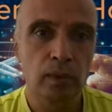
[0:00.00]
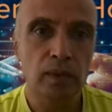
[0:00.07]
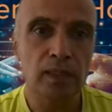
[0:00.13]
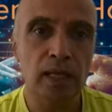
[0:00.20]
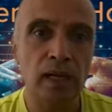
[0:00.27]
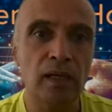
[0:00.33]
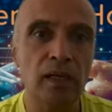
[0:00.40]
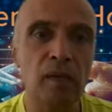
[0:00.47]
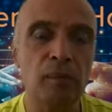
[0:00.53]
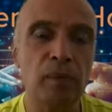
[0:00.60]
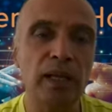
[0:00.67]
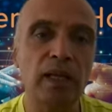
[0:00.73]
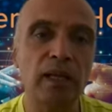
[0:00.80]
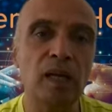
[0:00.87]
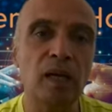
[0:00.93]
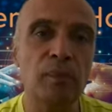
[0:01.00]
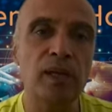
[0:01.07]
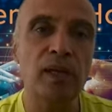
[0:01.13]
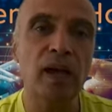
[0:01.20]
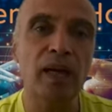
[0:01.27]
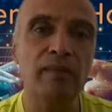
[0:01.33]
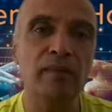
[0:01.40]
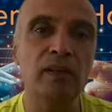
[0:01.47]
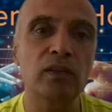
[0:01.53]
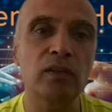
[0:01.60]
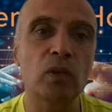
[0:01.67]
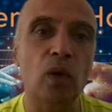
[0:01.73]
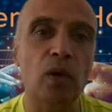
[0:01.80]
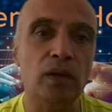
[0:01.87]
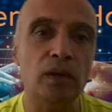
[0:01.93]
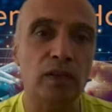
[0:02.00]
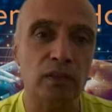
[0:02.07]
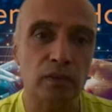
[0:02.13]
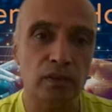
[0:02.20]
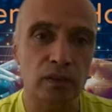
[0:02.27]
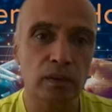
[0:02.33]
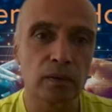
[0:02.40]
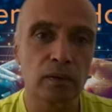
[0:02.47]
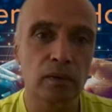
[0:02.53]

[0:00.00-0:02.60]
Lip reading: Suddenly breaking that beehive is not a risk.